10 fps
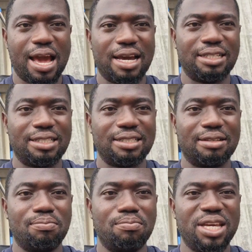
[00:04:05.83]
and
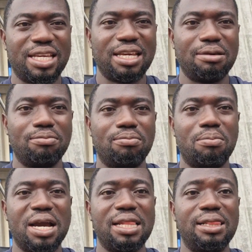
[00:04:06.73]
making
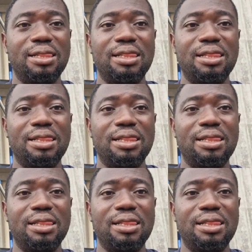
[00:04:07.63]
my